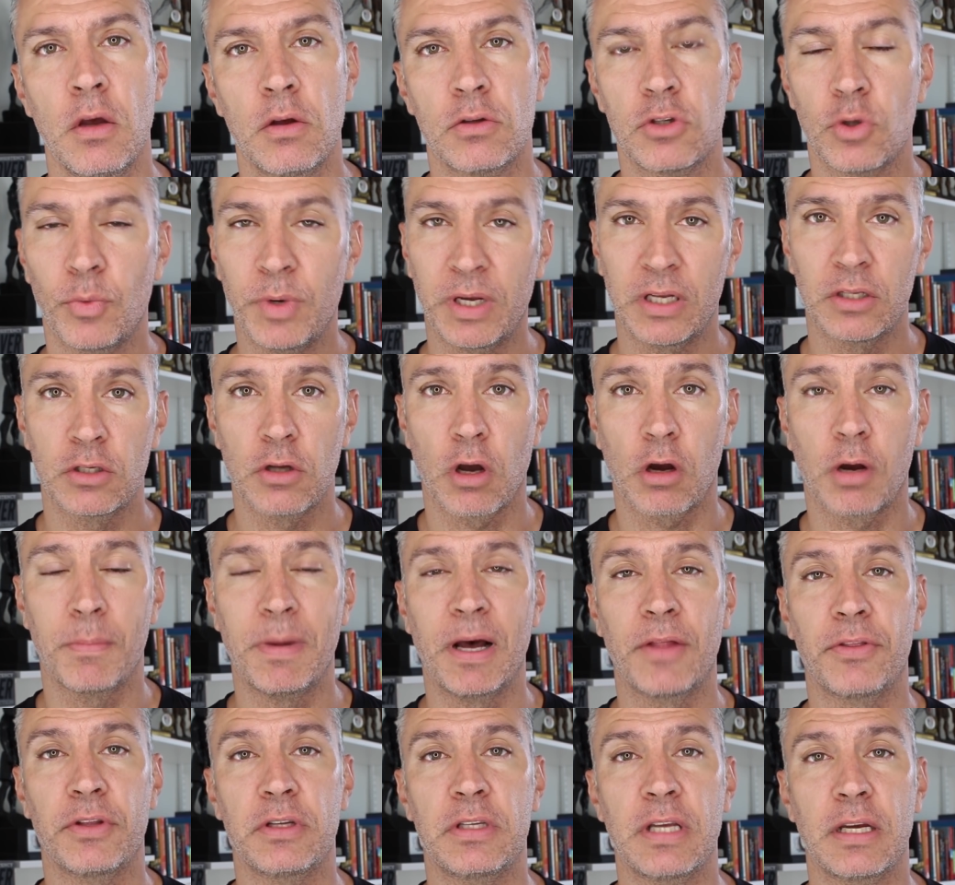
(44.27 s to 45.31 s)
So we can talk
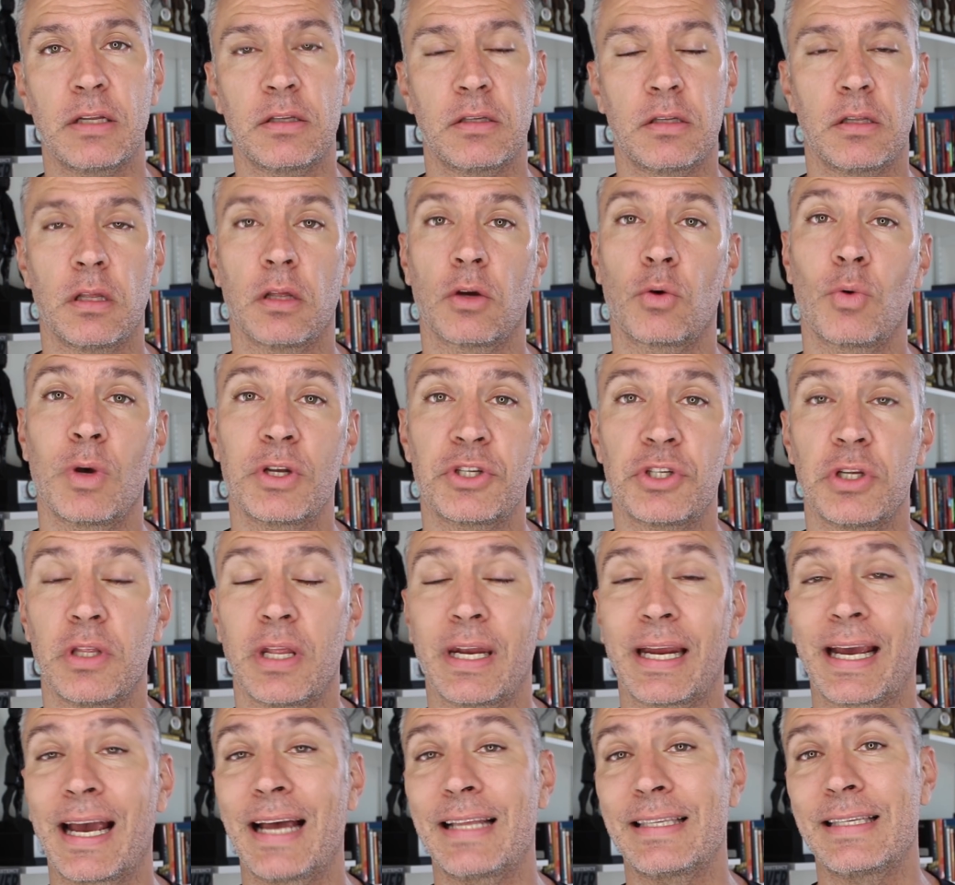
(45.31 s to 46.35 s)
about the, the question
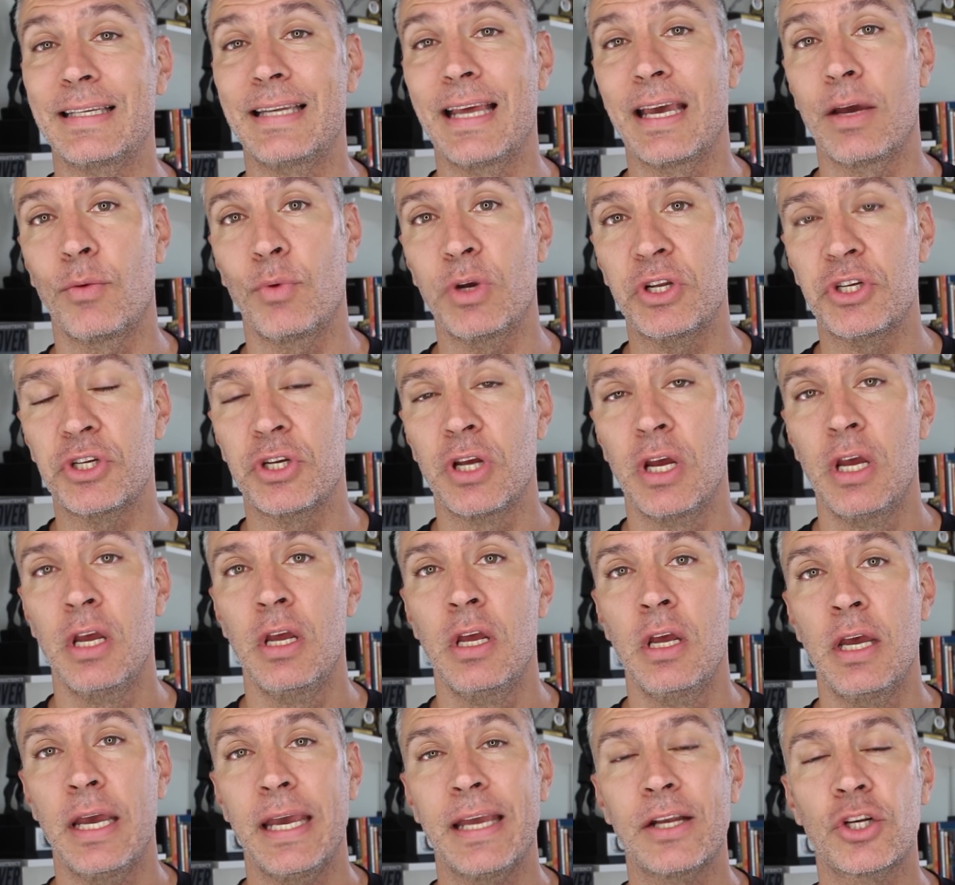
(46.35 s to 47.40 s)
that I got today, which
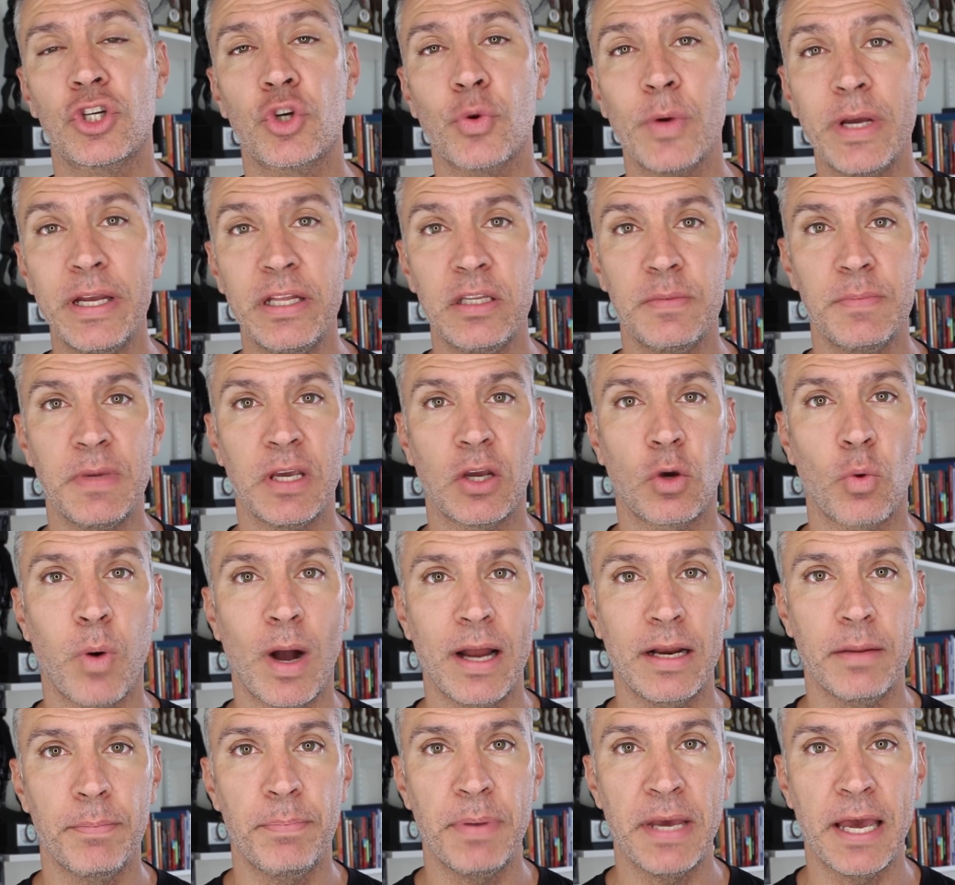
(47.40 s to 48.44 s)
intrigued me
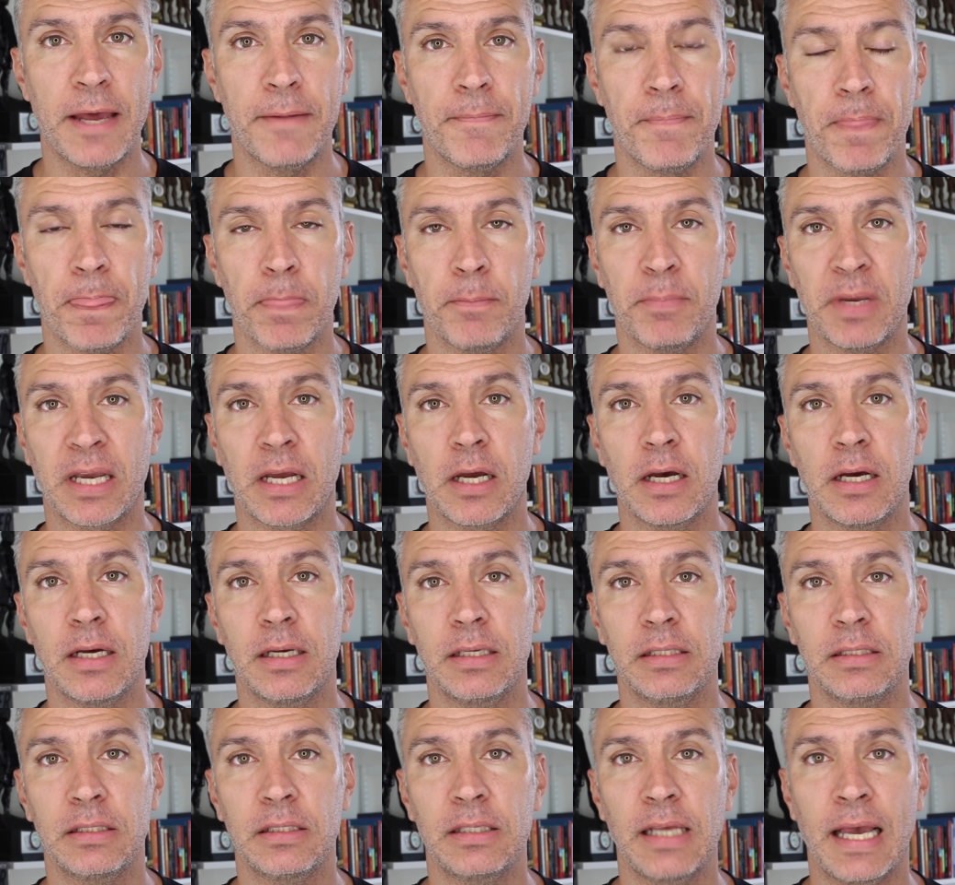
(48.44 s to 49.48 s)
quite a bit
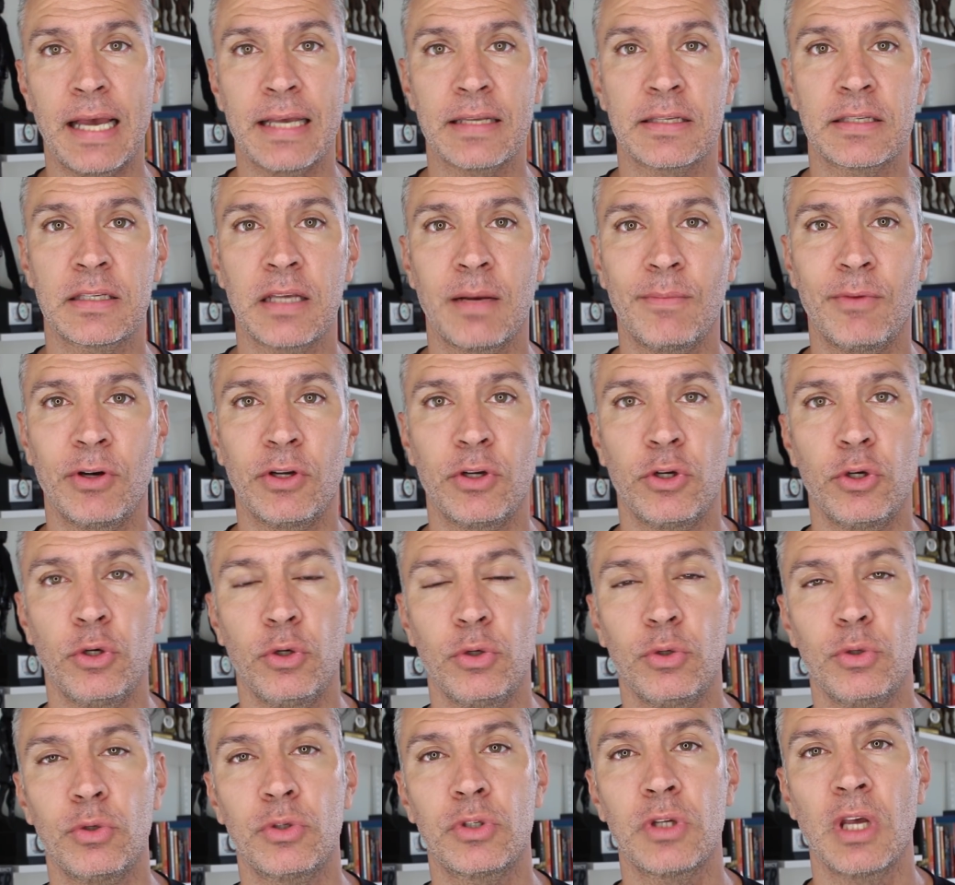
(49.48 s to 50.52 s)
because as someone
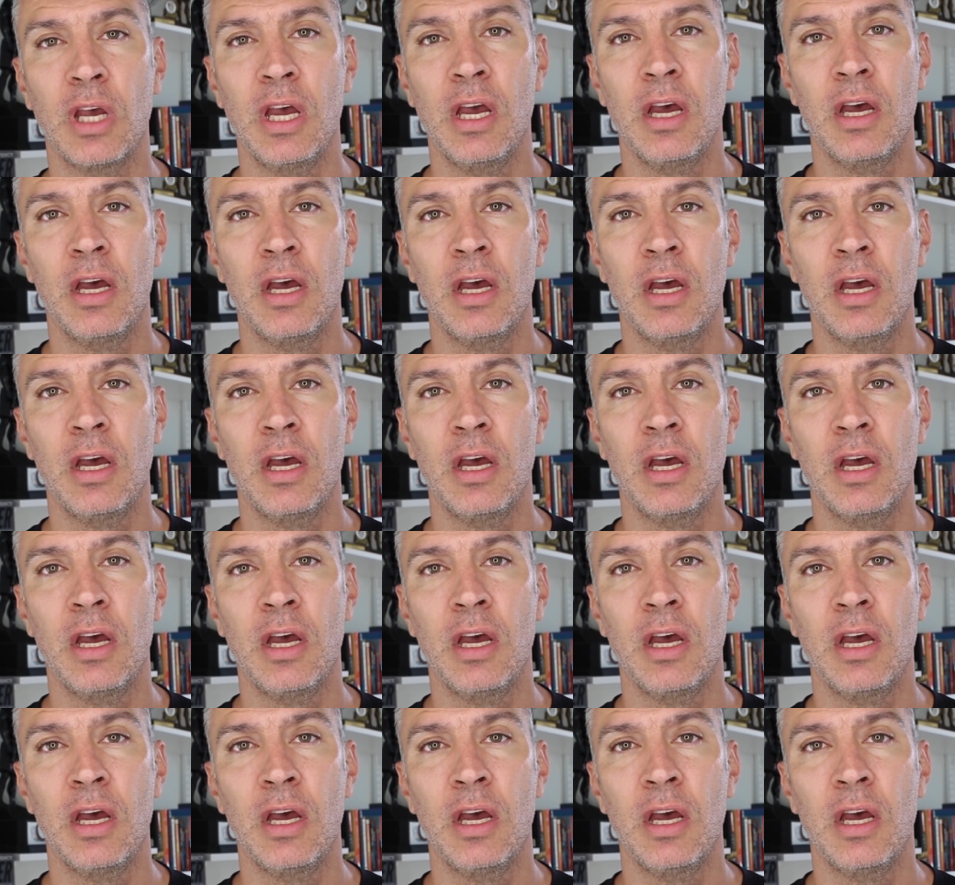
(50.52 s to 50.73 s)
who's